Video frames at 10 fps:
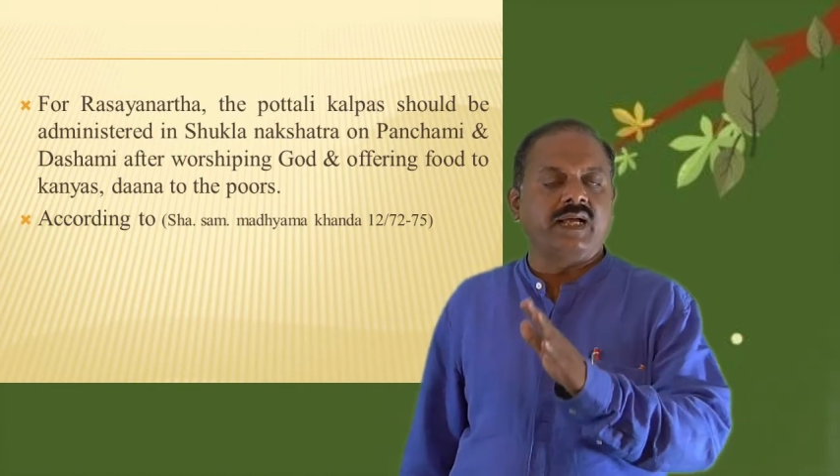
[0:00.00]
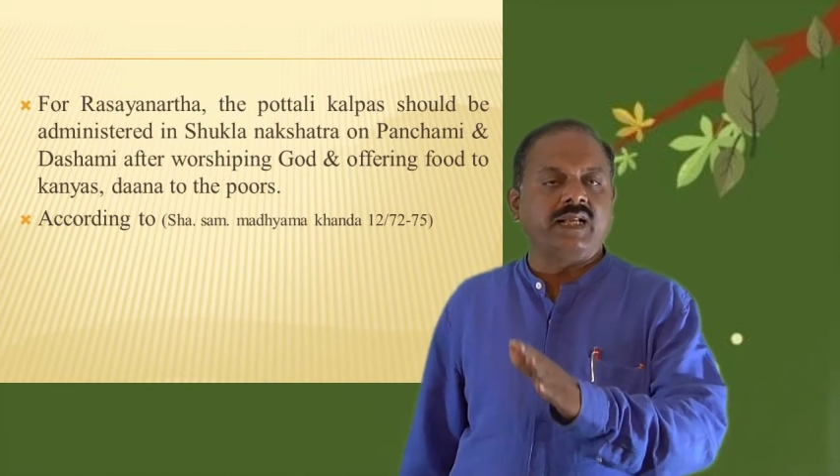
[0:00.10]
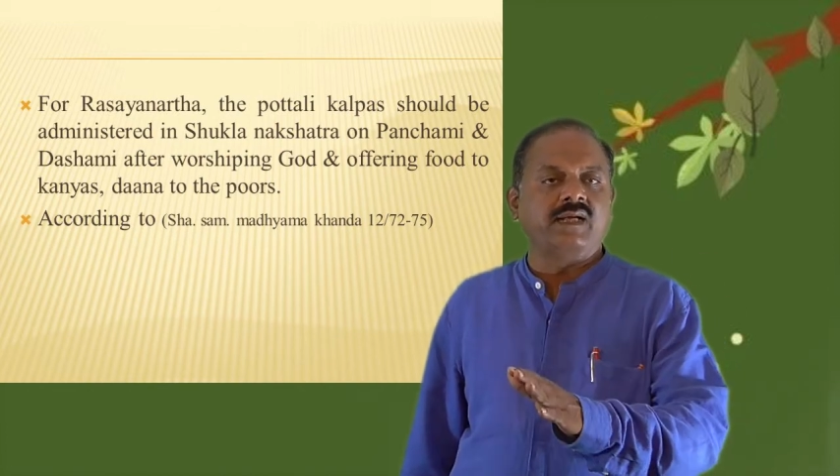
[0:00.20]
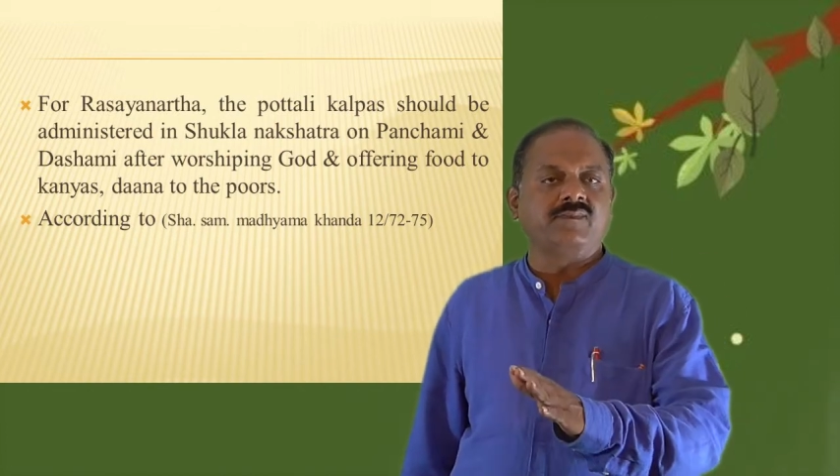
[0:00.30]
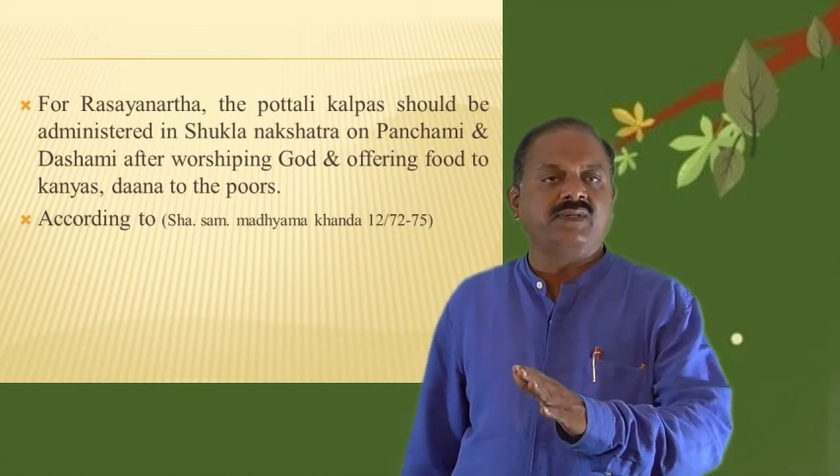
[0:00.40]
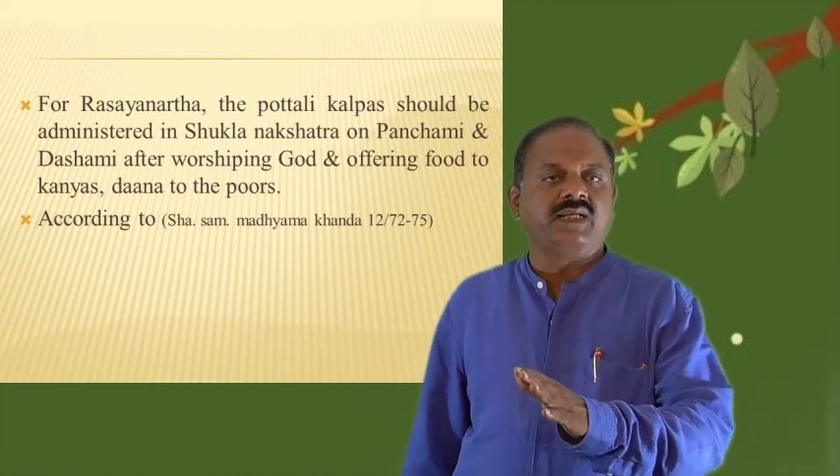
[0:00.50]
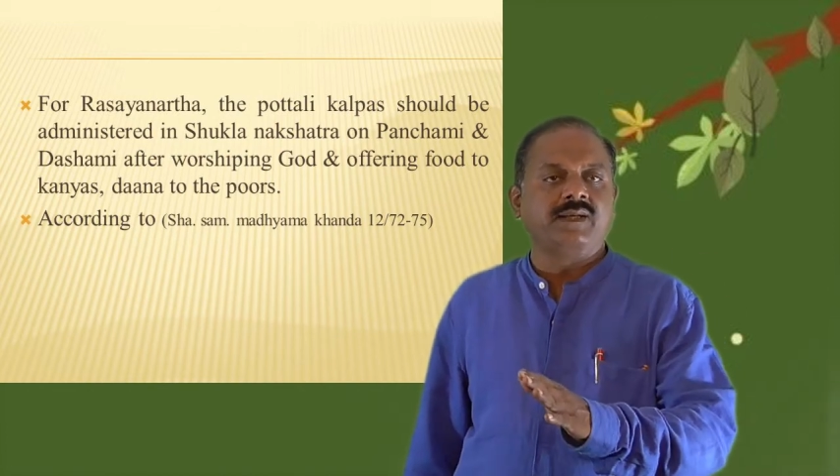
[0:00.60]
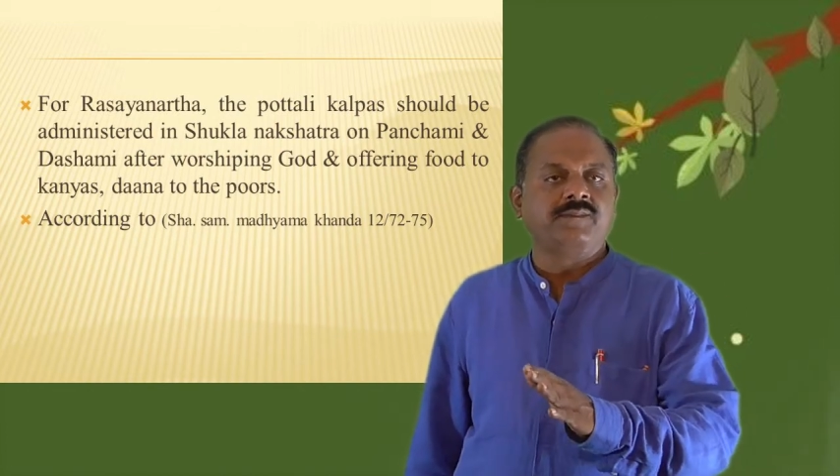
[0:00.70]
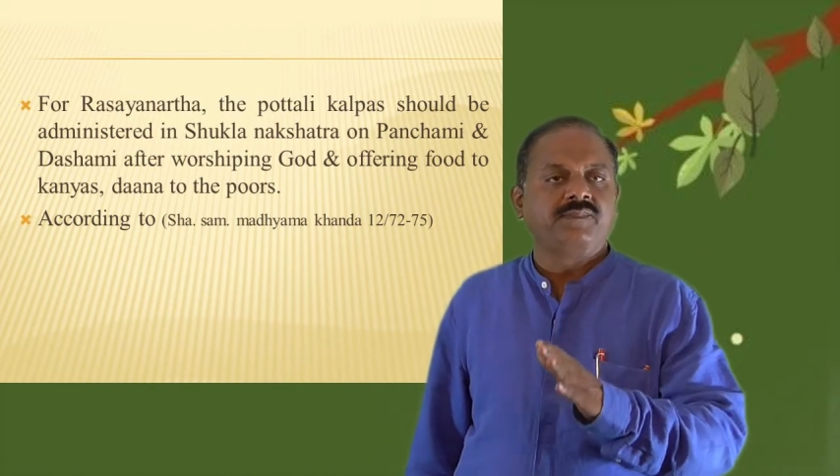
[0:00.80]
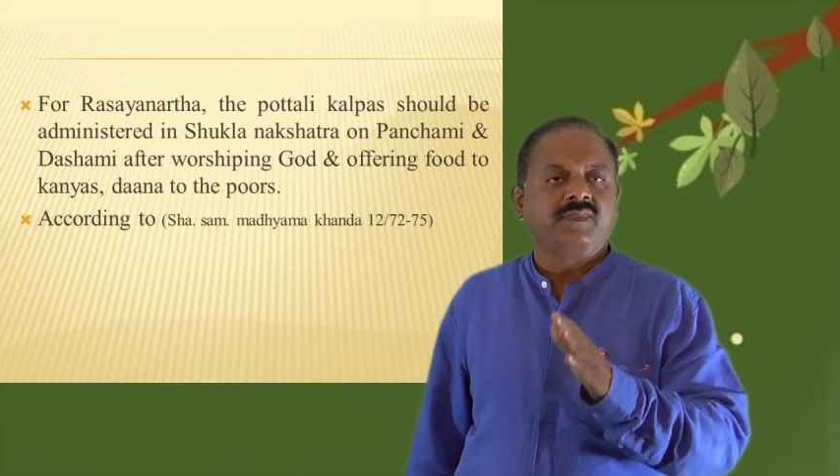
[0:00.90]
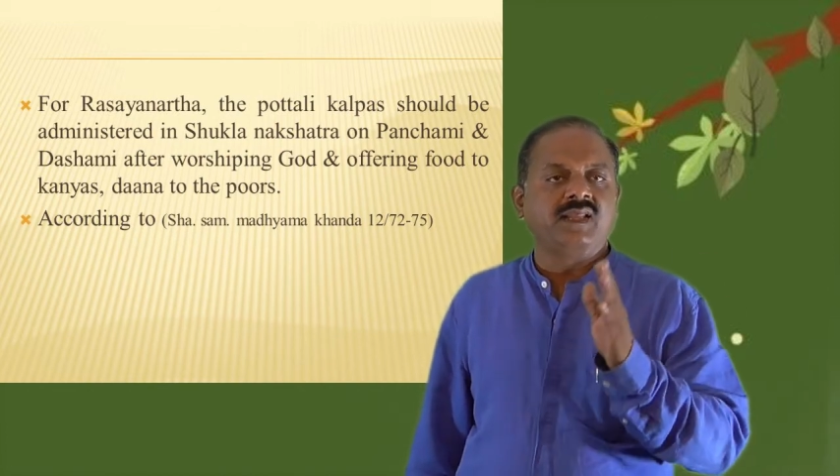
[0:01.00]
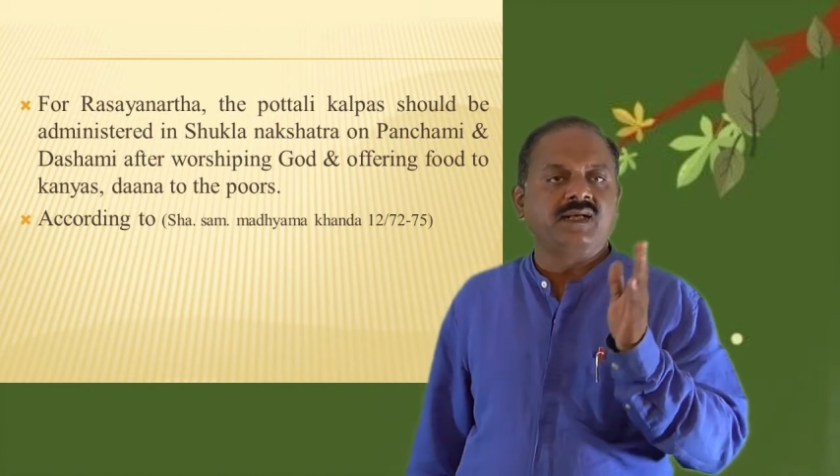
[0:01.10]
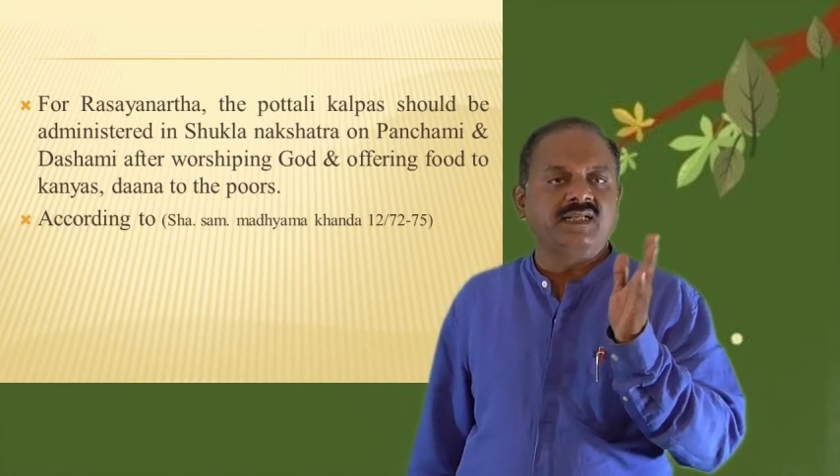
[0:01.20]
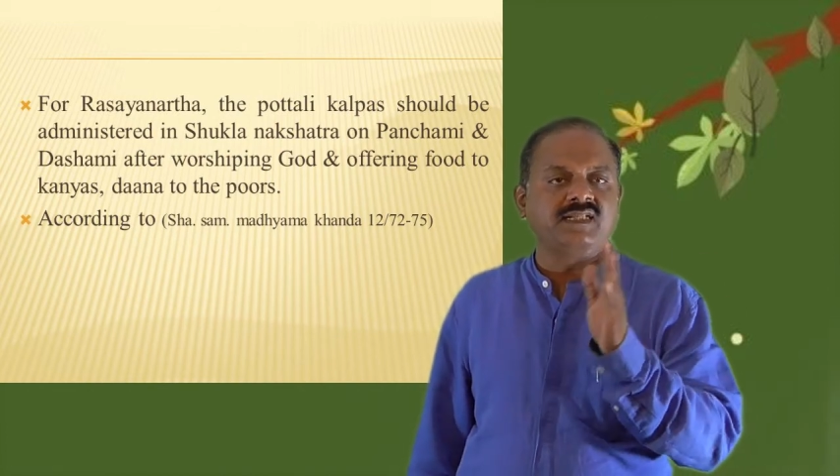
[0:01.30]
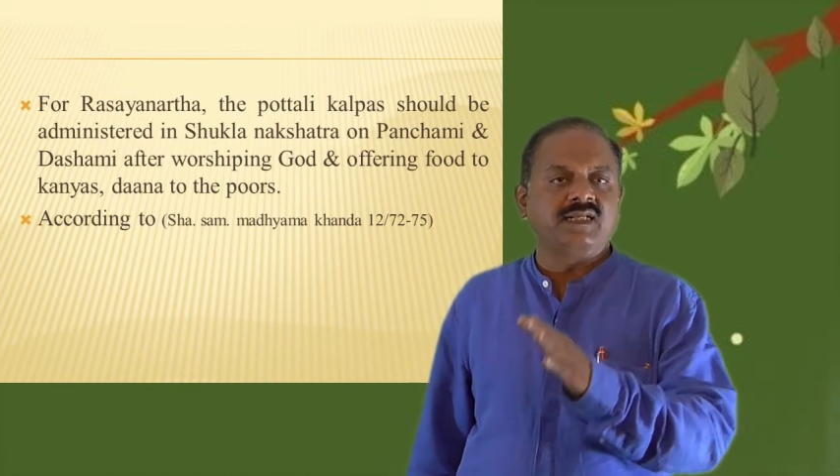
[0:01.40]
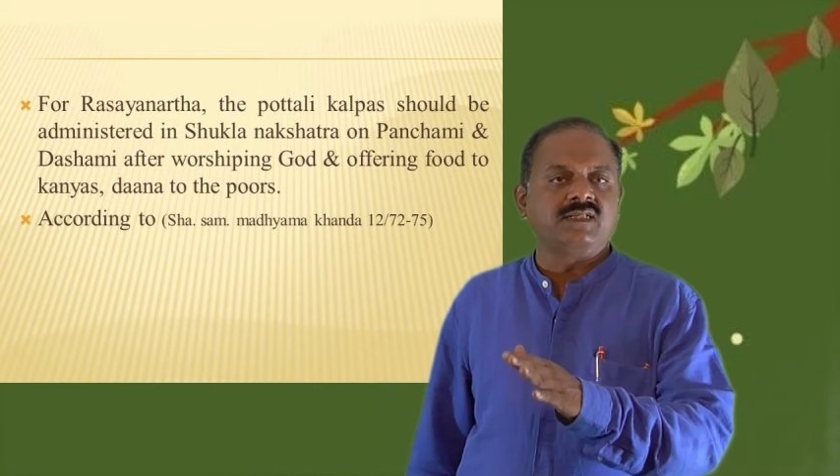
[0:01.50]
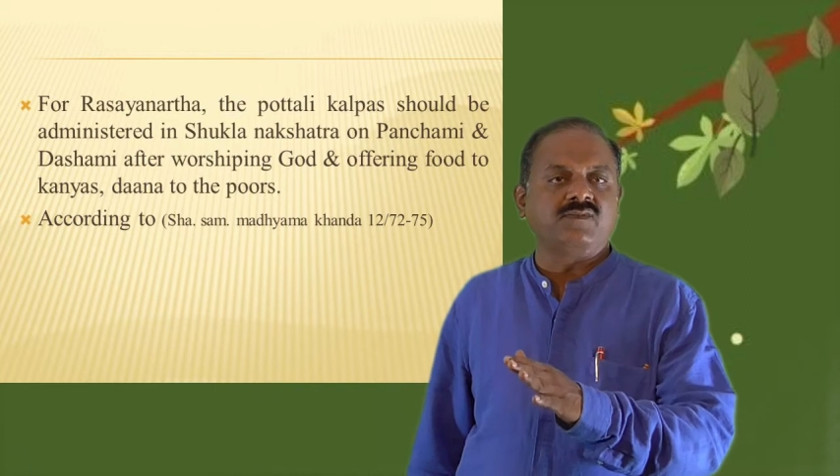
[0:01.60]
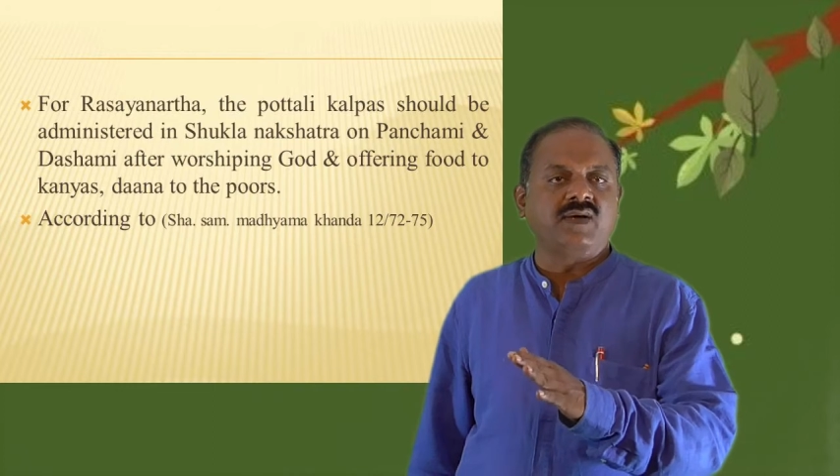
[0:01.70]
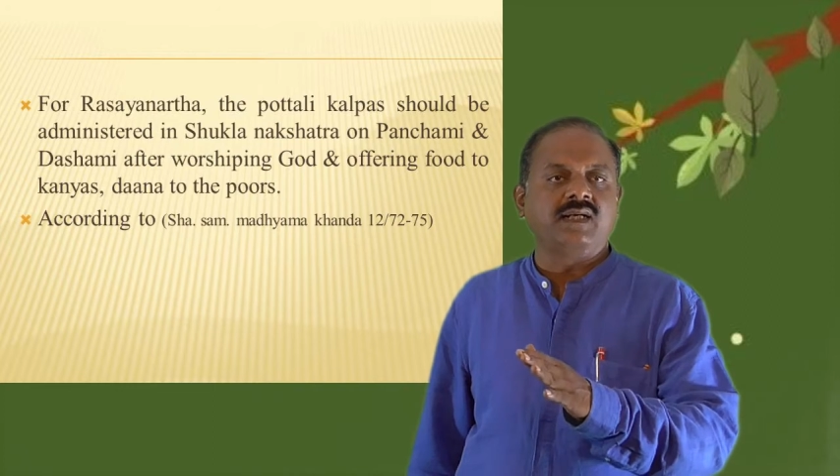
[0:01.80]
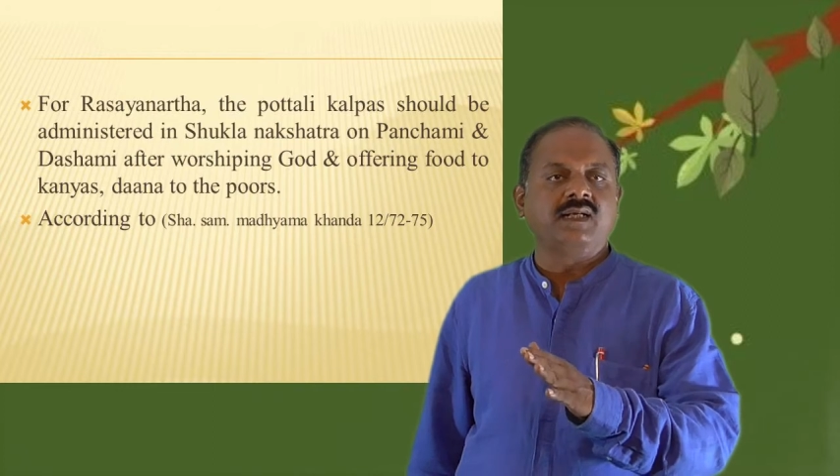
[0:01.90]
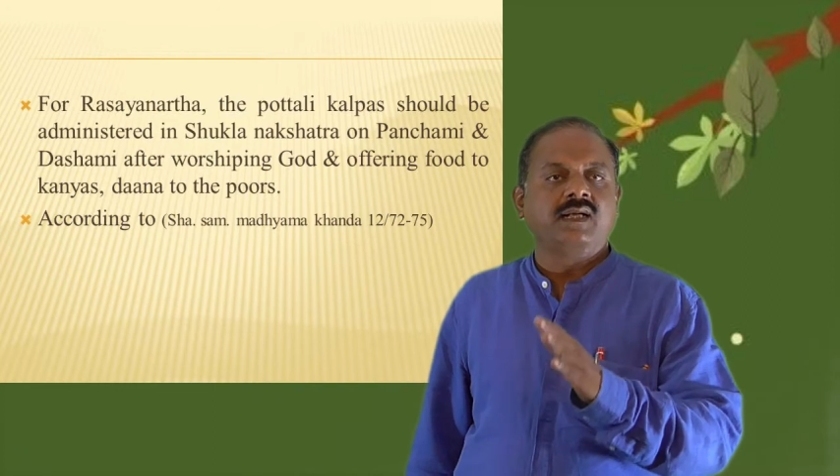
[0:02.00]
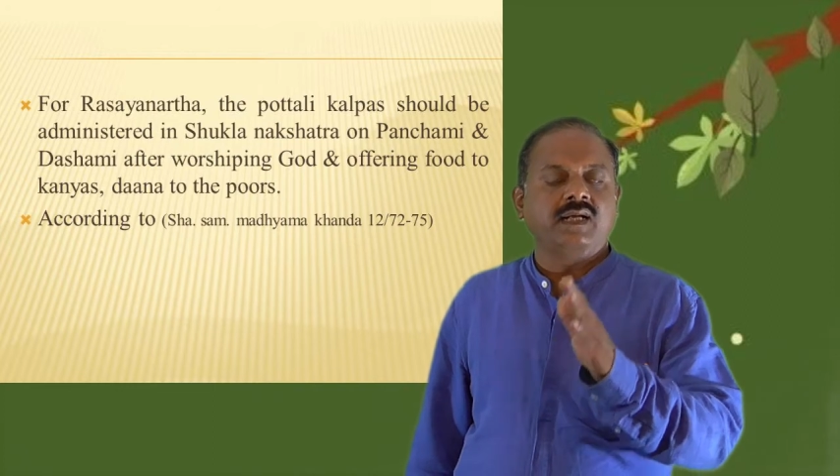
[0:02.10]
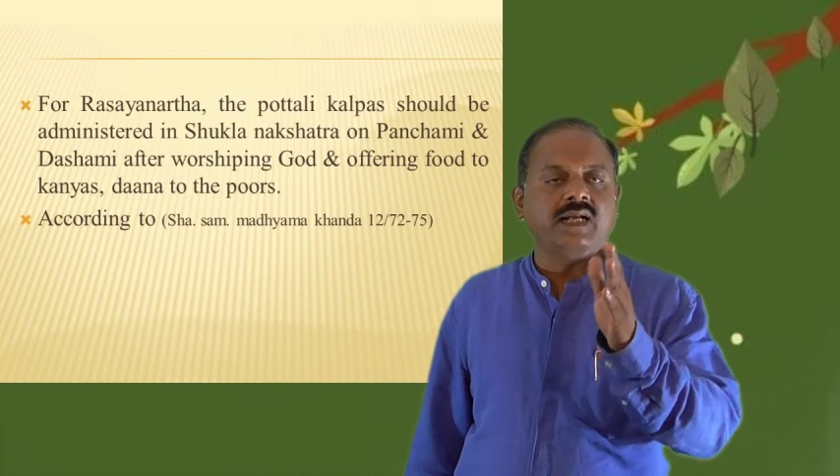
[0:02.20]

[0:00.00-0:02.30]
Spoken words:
any of the deceased one,